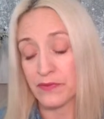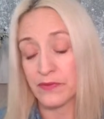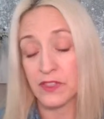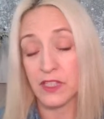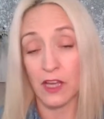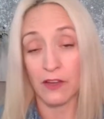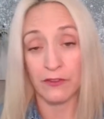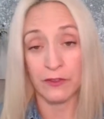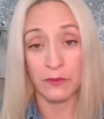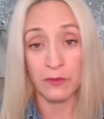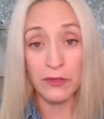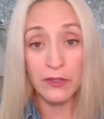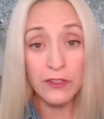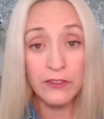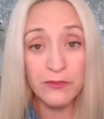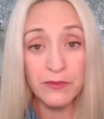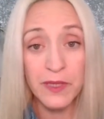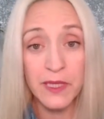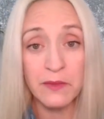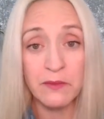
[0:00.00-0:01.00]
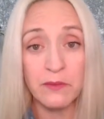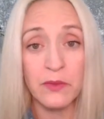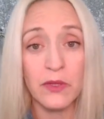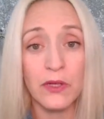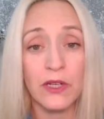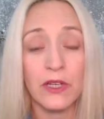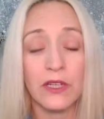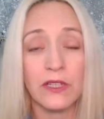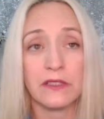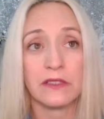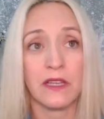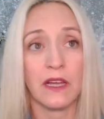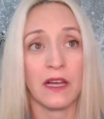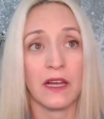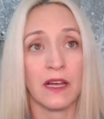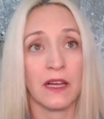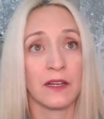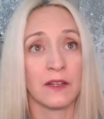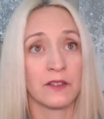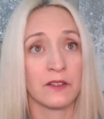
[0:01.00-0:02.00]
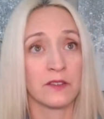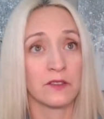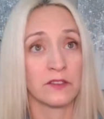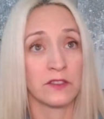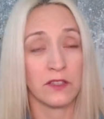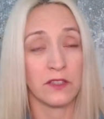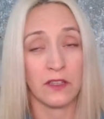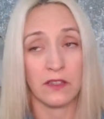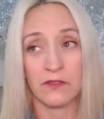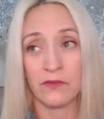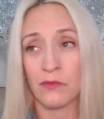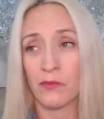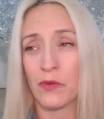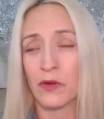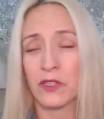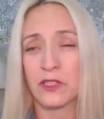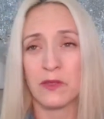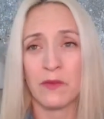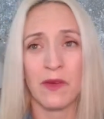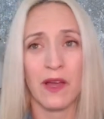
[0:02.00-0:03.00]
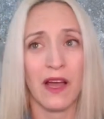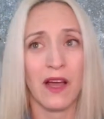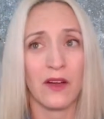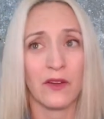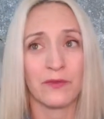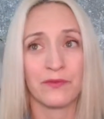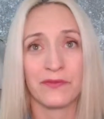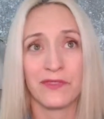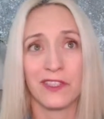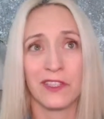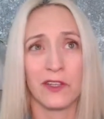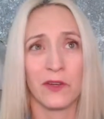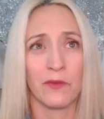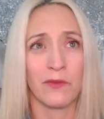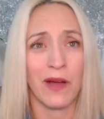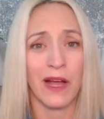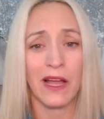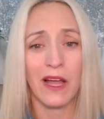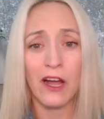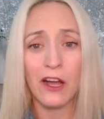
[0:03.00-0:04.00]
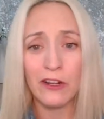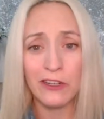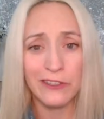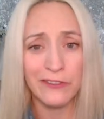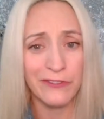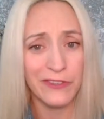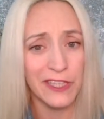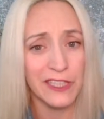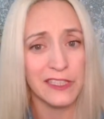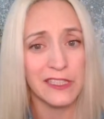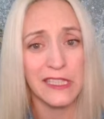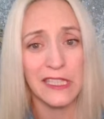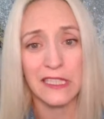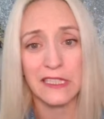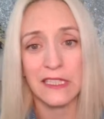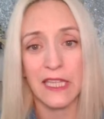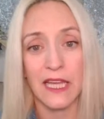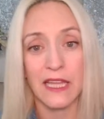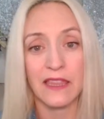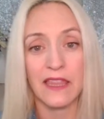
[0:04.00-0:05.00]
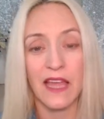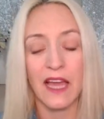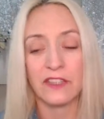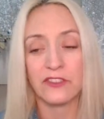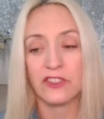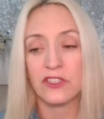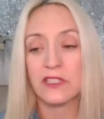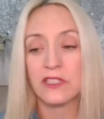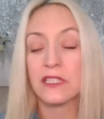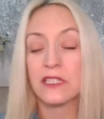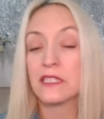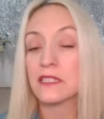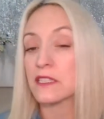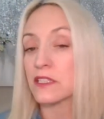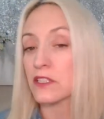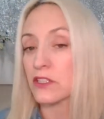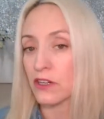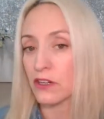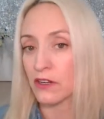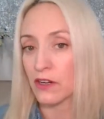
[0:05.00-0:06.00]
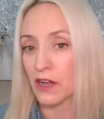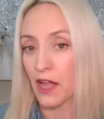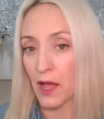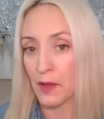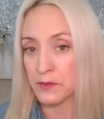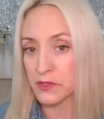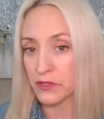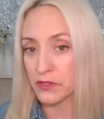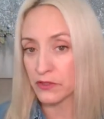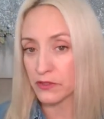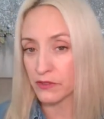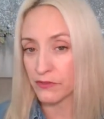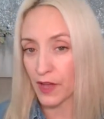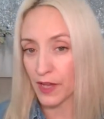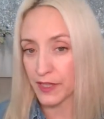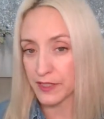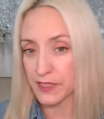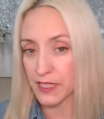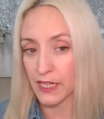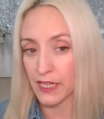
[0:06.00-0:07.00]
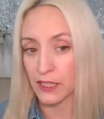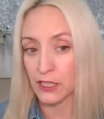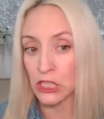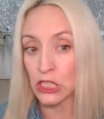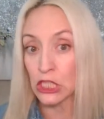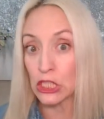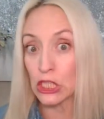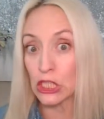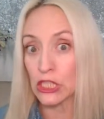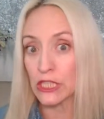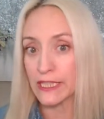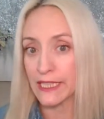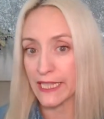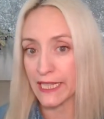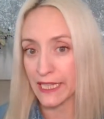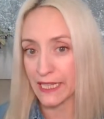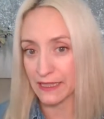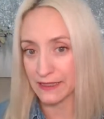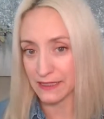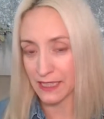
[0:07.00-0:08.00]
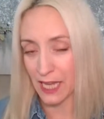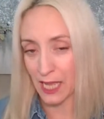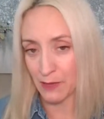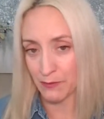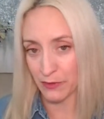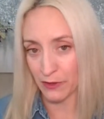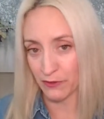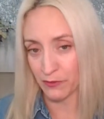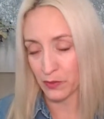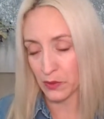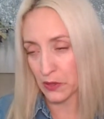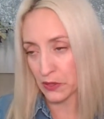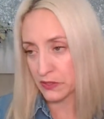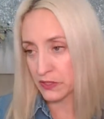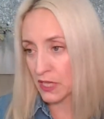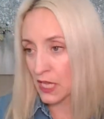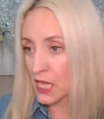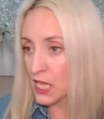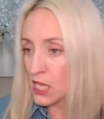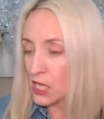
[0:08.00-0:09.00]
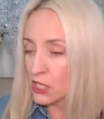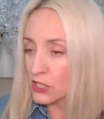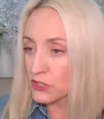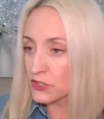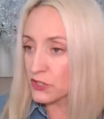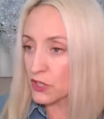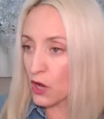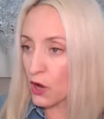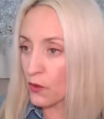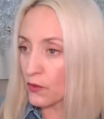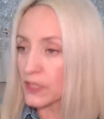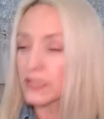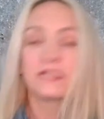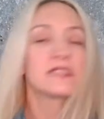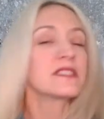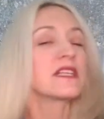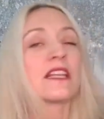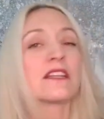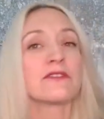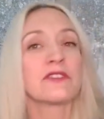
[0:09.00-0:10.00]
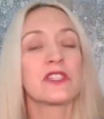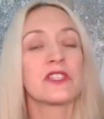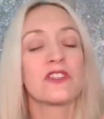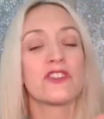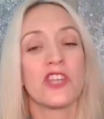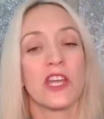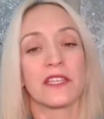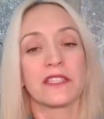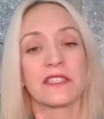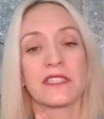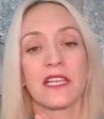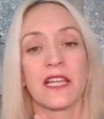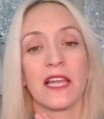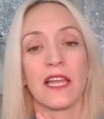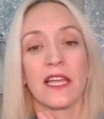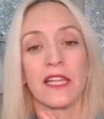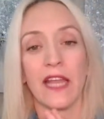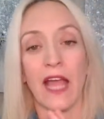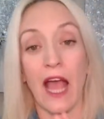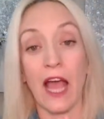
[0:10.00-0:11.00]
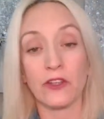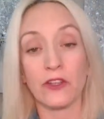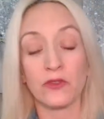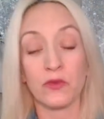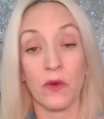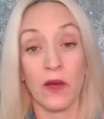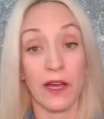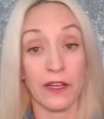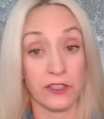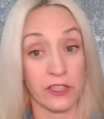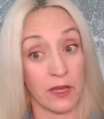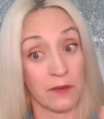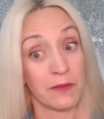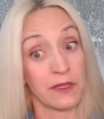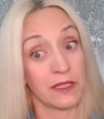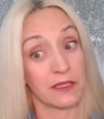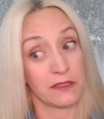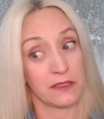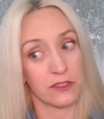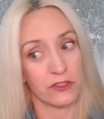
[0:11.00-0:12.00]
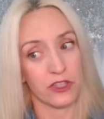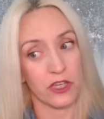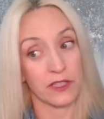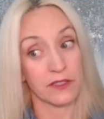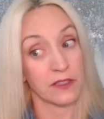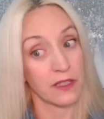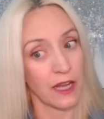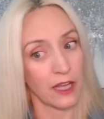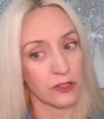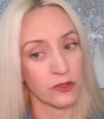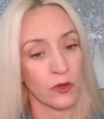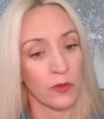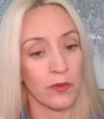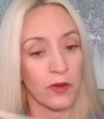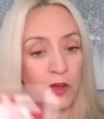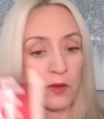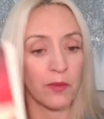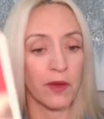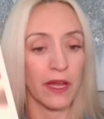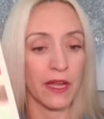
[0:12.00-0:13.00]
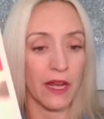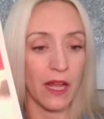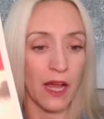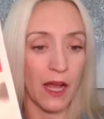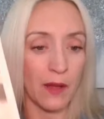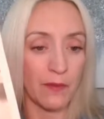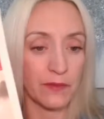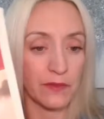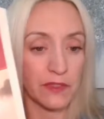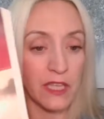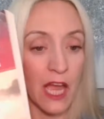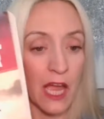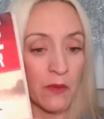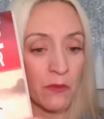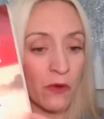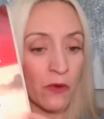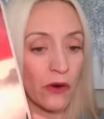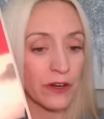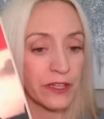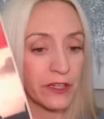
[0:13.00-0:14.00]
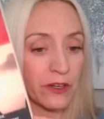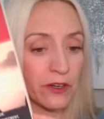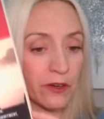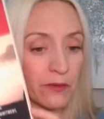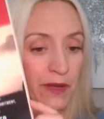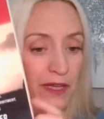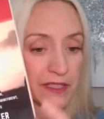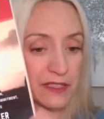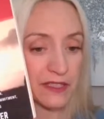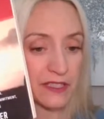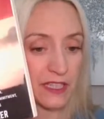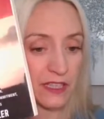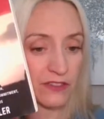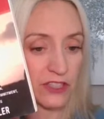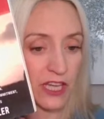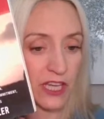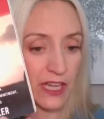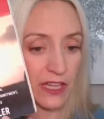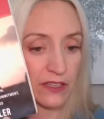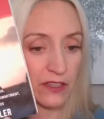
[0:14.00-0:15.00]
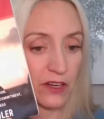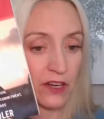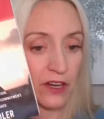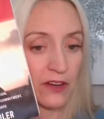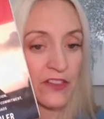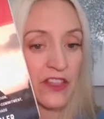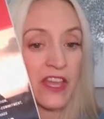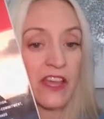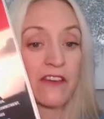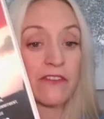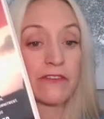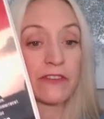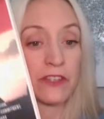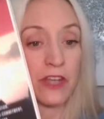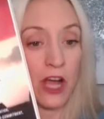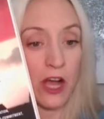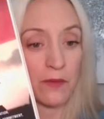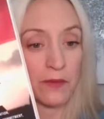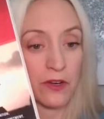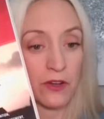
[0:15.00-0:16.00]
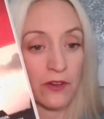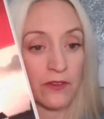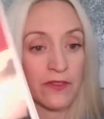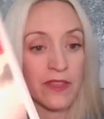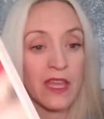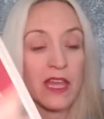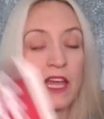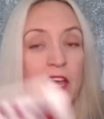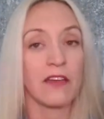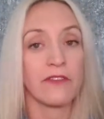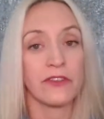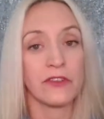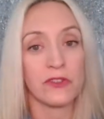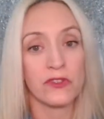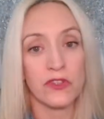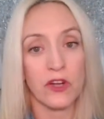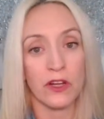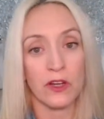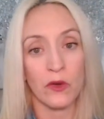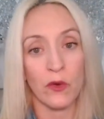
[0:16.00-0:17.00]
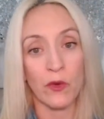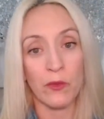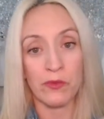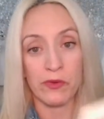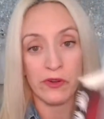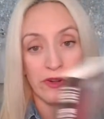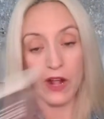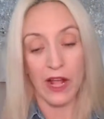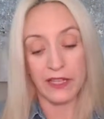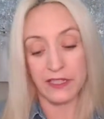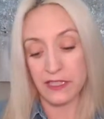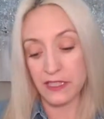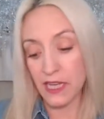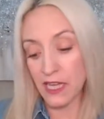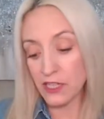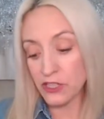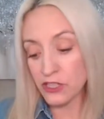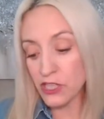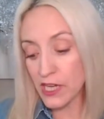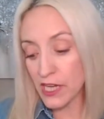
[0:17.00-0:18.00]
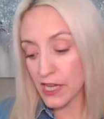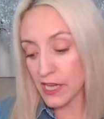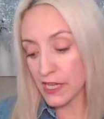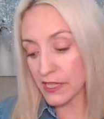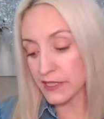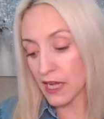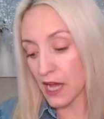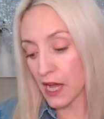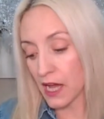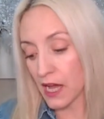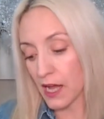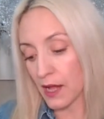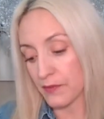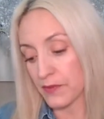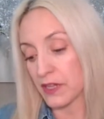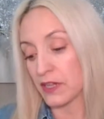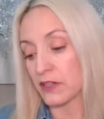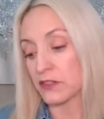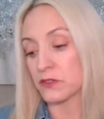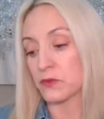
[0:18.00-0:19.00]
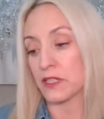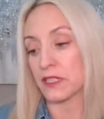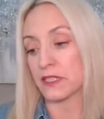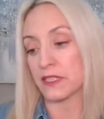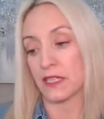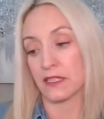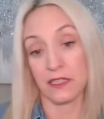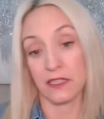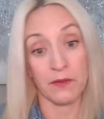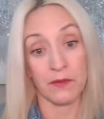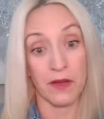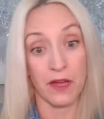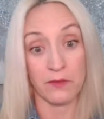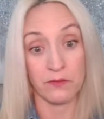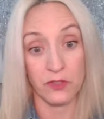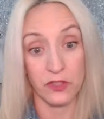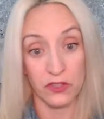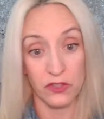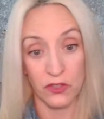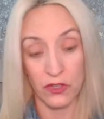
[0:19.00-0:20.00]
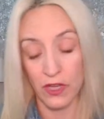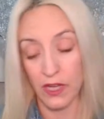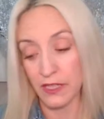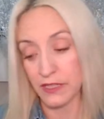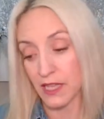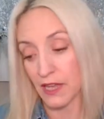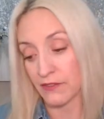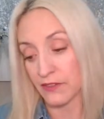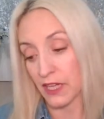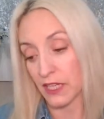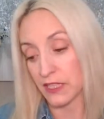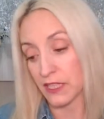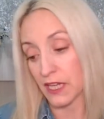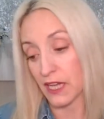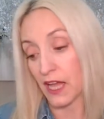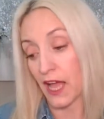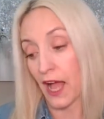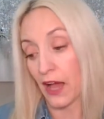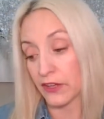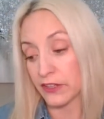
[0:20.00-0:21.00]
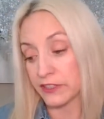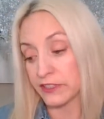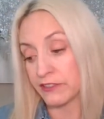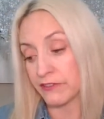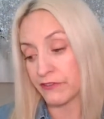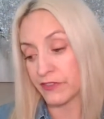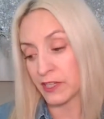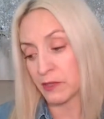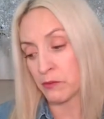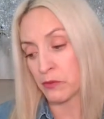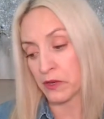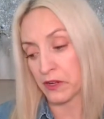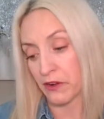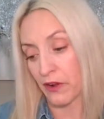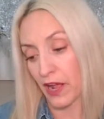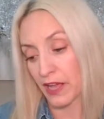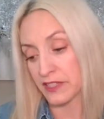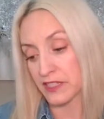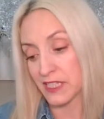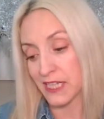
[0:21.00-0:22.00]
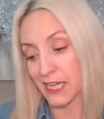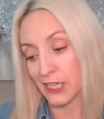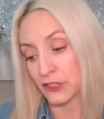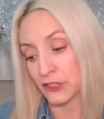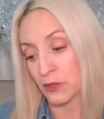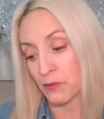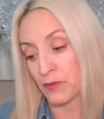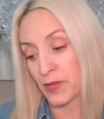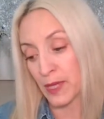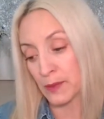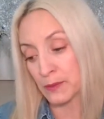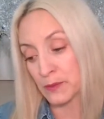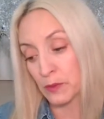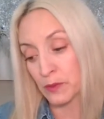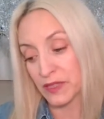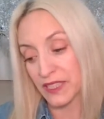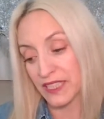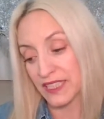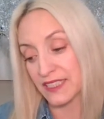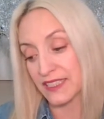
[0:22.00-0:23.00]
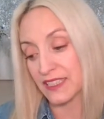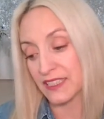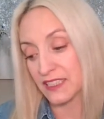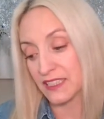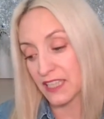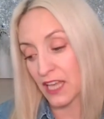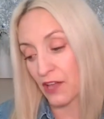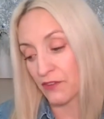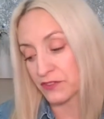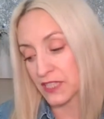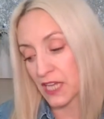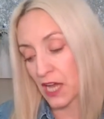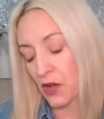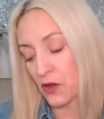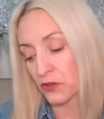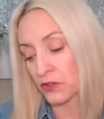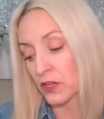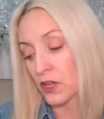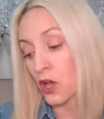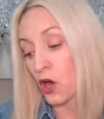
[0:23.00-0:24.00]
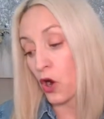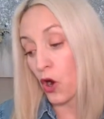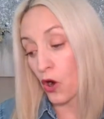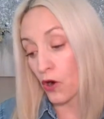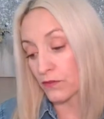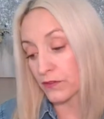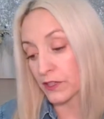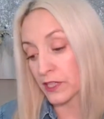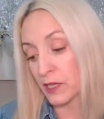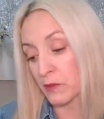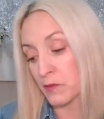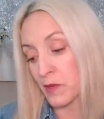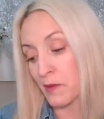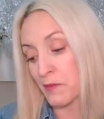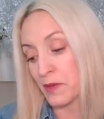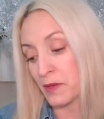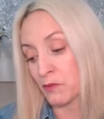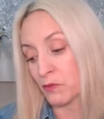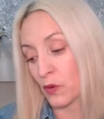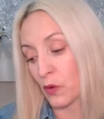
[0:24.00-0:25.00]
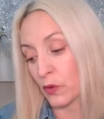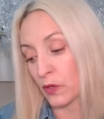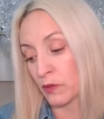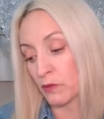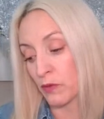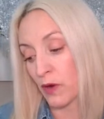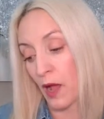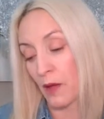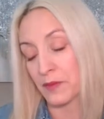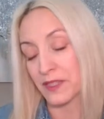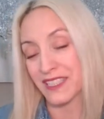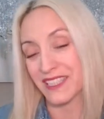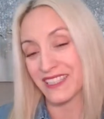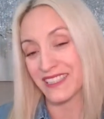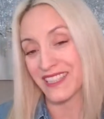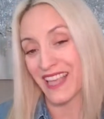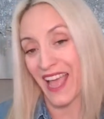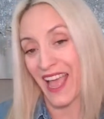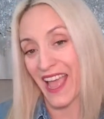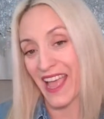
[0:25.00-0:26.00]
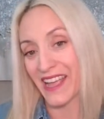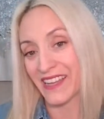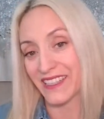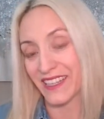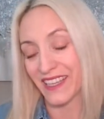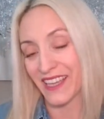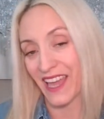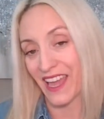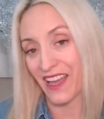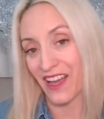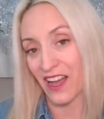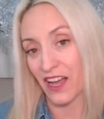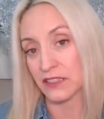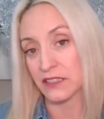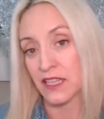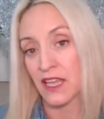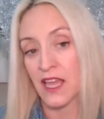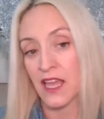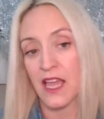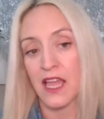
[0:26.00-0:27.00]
self-improvement books, books about, biographies, things like that, just things that are absolutely fascinating, learning type of books. So instead of suggesting actually, I'm going to suggest an actual book, but Time Warrior by Steve Chandler, phenomenal. If you struggle with procrastination, here's what it says at the bottom, just so you guys have an idea. How to defeat procrastination, people-pleasing, self-doubt, overcommitment, broken promises, and chaos.